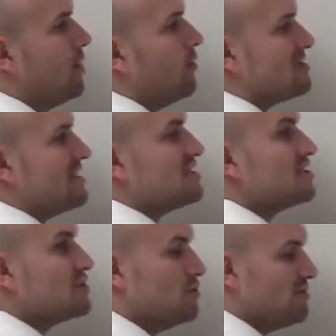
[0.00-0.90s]
Well, since
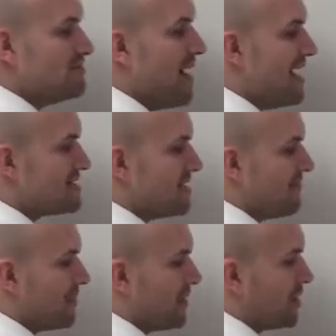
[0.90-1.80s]
the two is
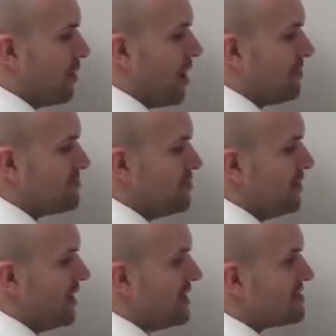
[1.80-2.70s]
positive, I'm going to go up two
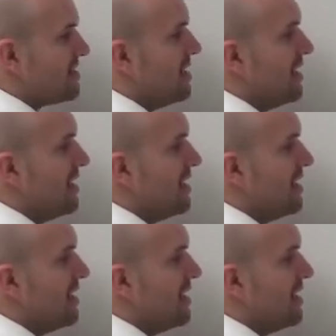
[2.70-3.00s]
units.